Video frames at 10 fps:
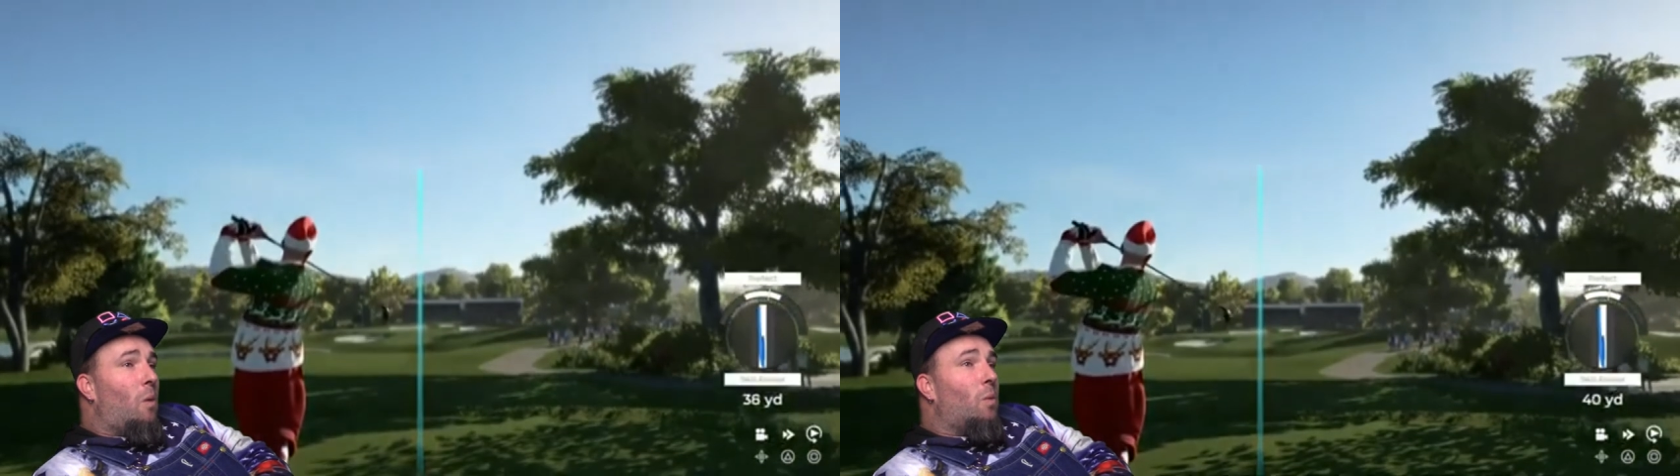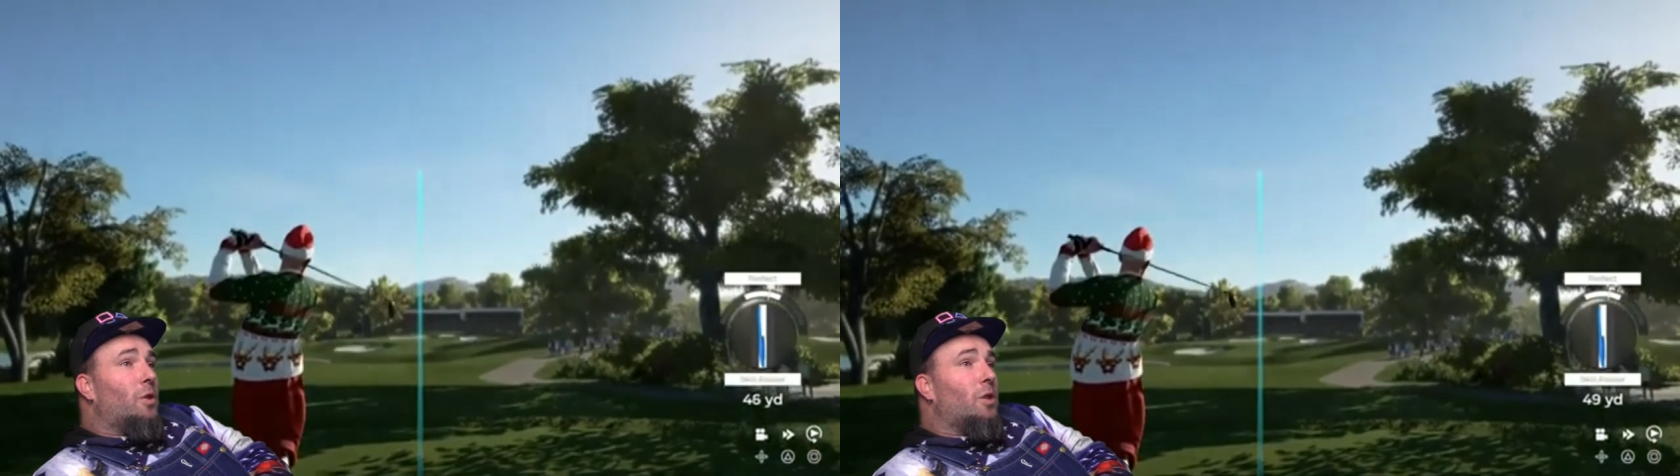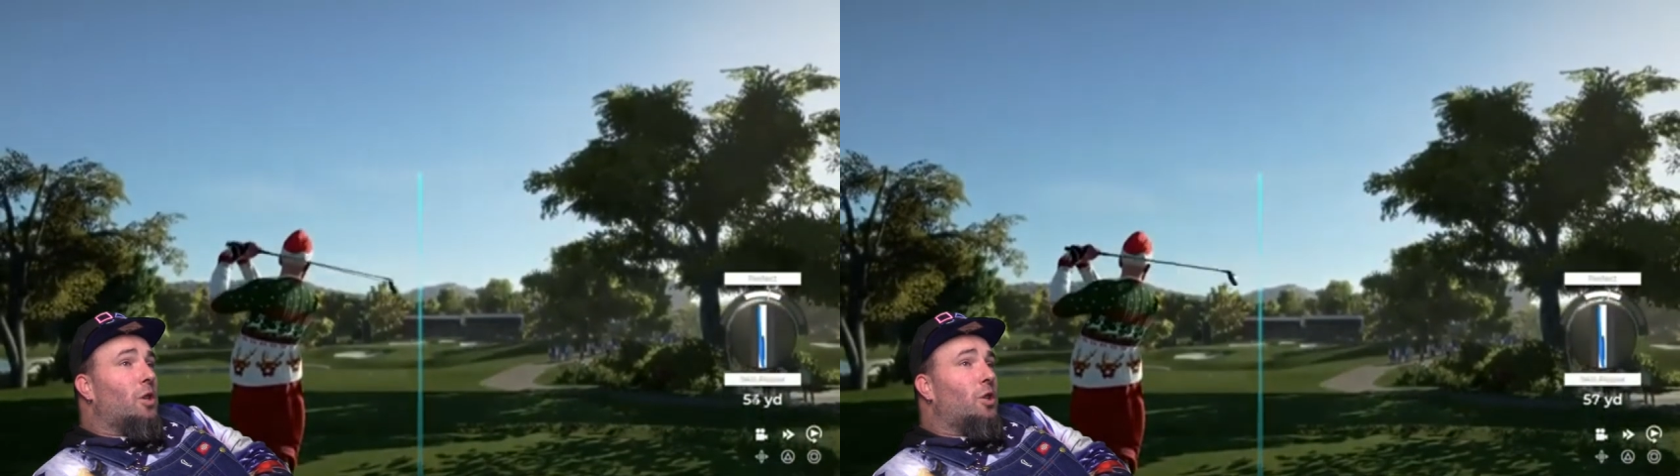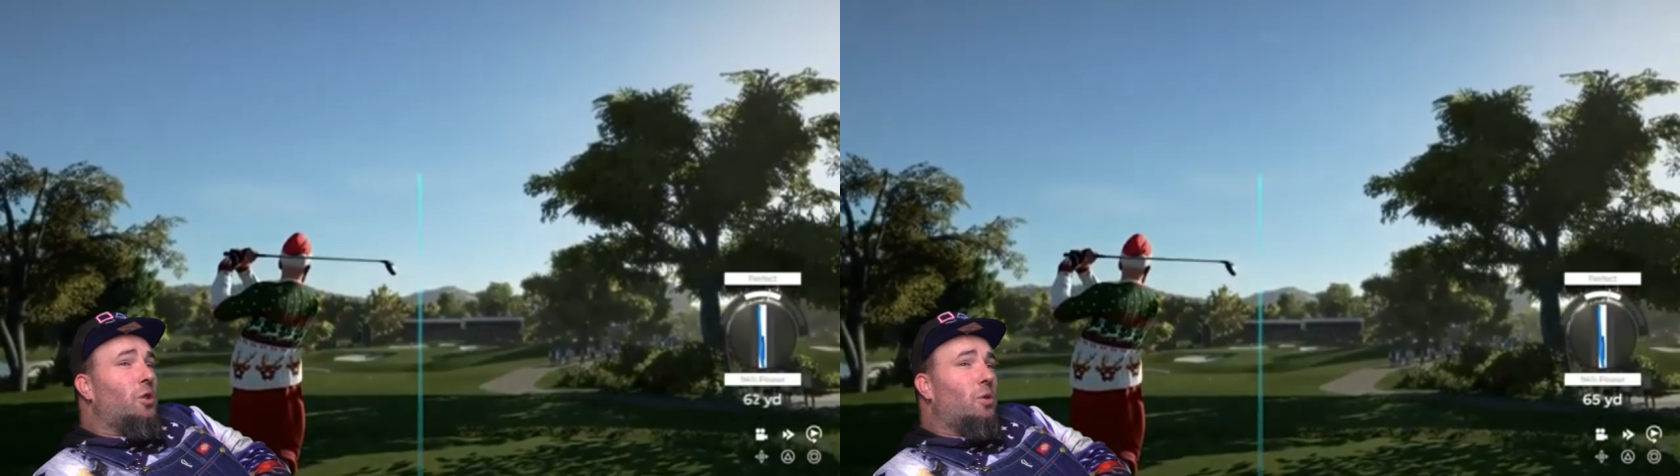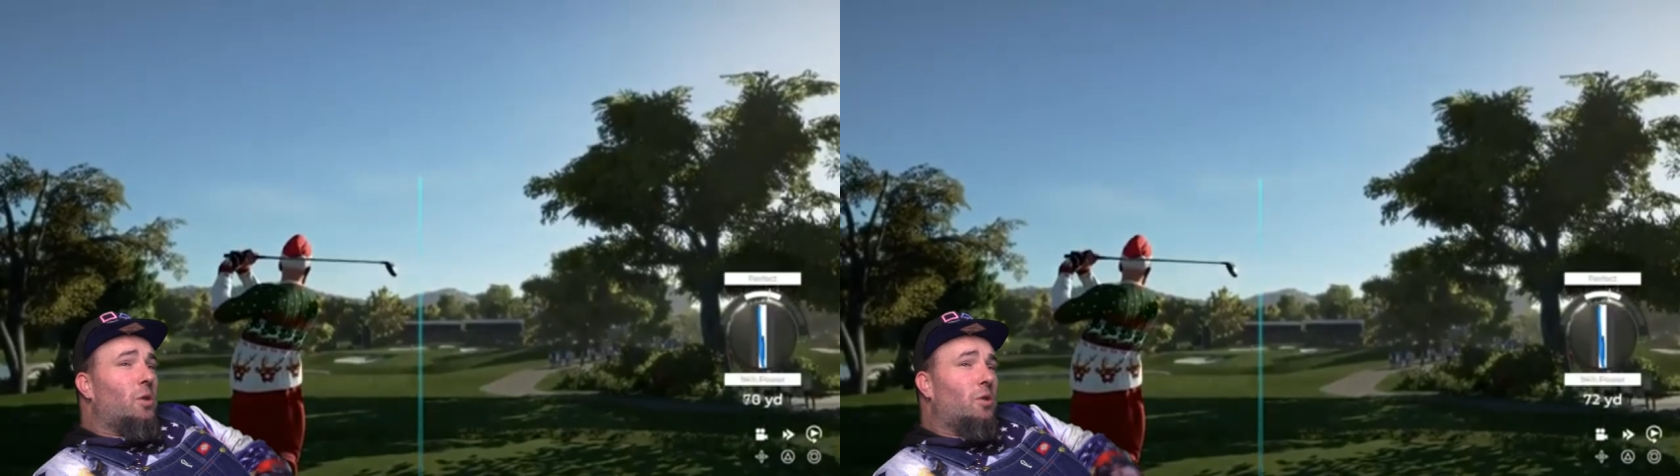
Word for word: We're just going to shoot it